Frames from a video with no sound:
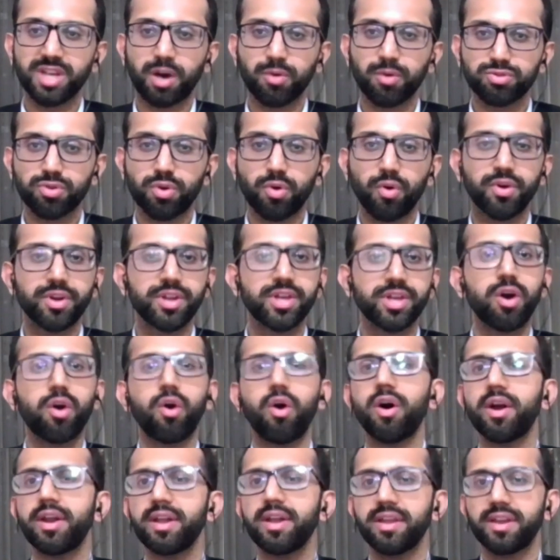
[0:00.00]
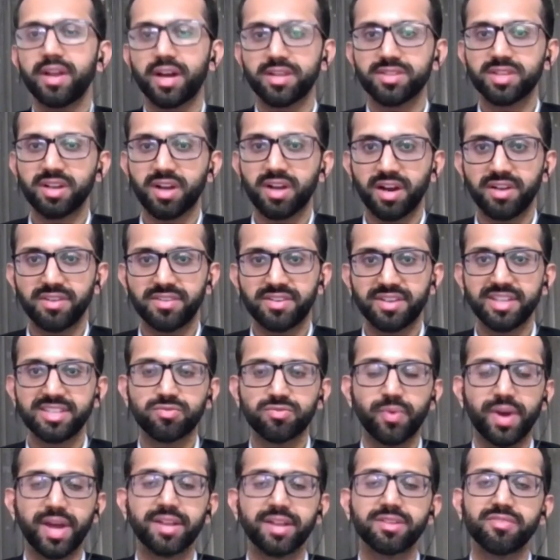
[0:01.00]
South Korea or in other
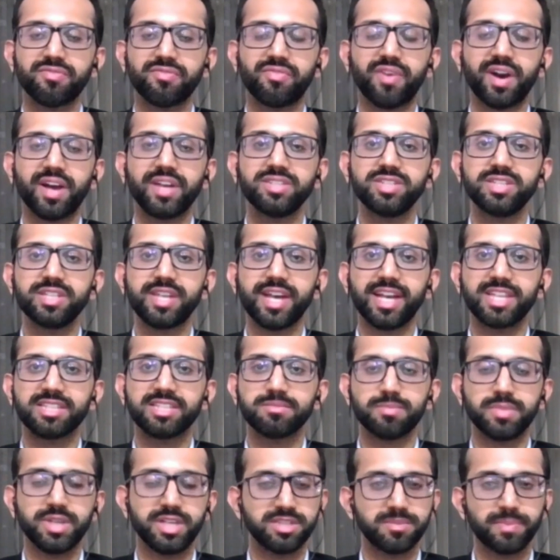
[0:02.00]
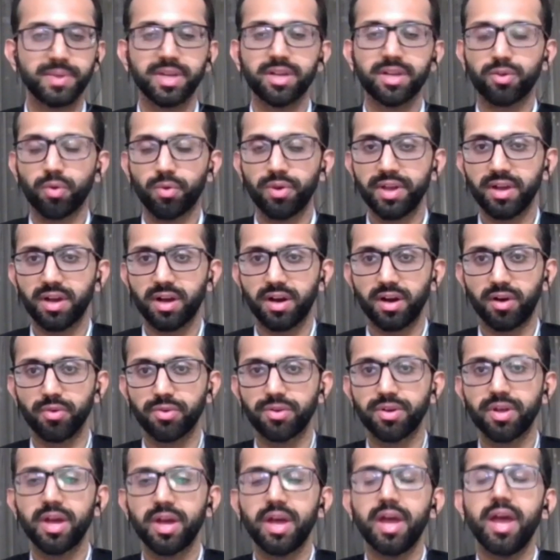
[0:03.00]
countries where the five G has is being rolling
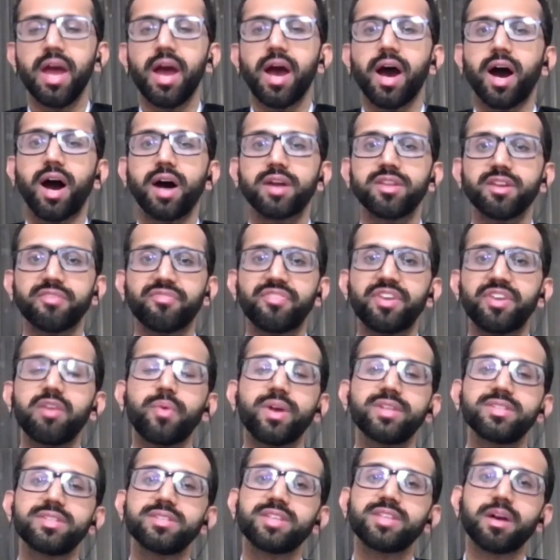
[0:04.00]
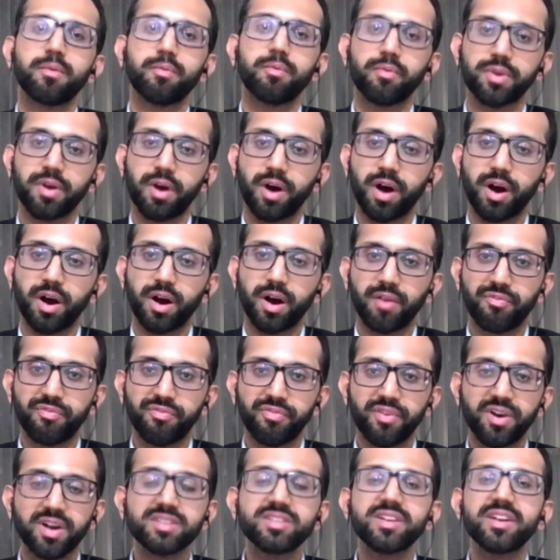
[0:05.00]
out, uh, the frequencies are uh,
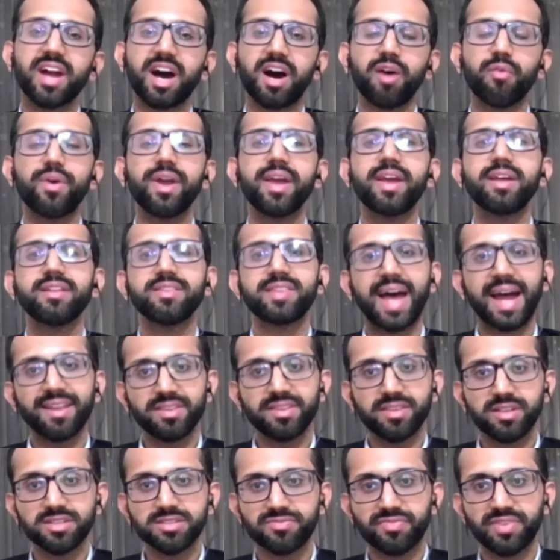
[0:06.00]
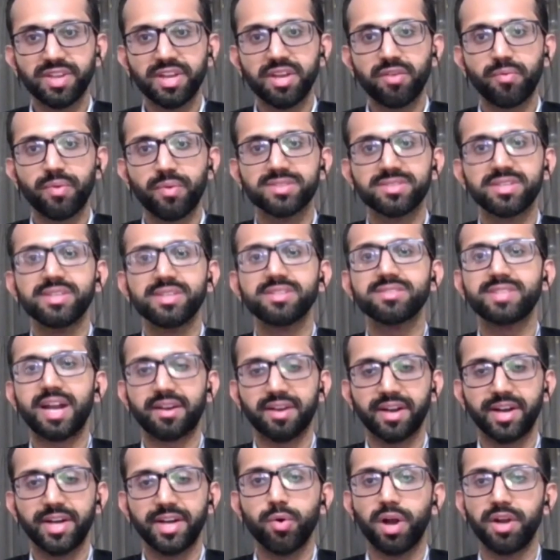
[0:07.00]
further away than the frequencies
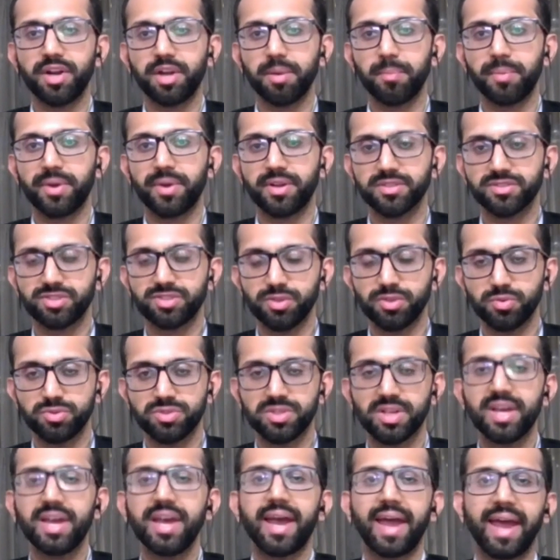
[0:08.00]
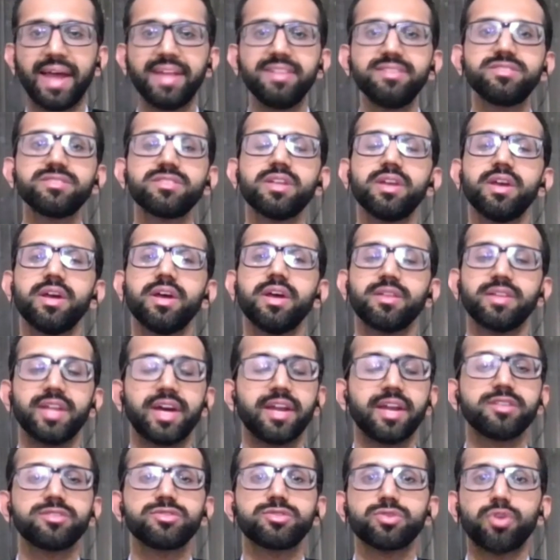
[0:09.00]
that radio altimeters use. Hence,
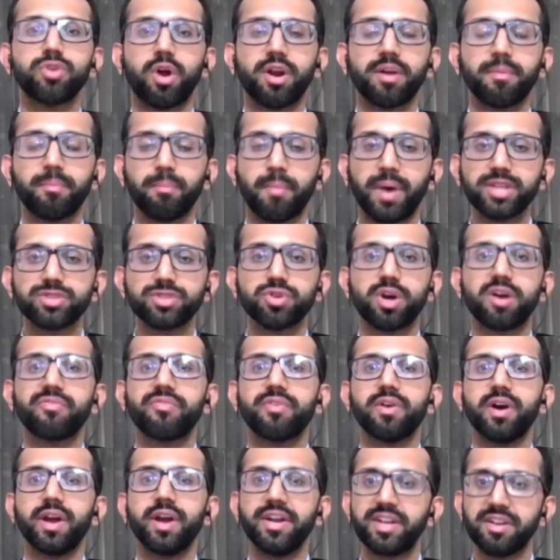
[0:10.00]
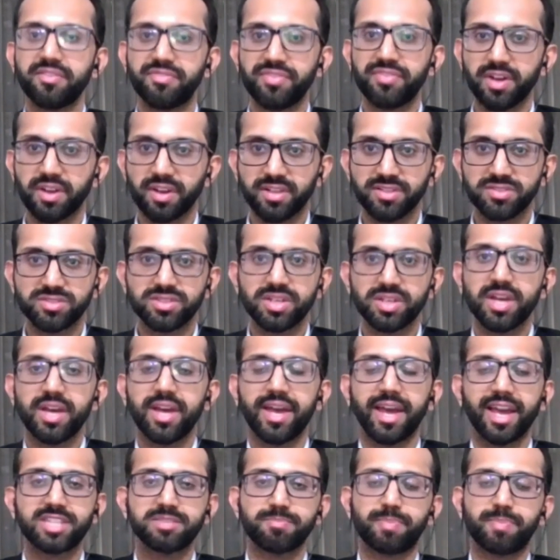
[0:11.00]
there is not much of an interference
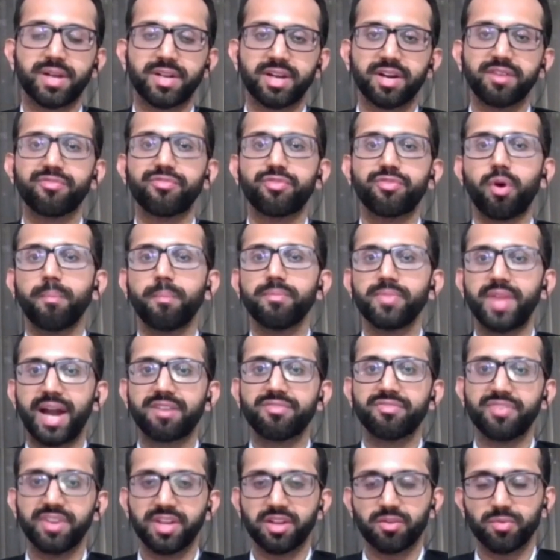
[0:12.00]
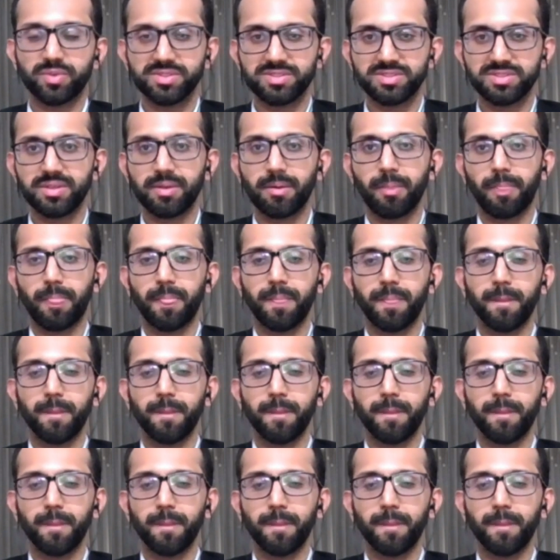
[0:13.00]
expected from that frequency.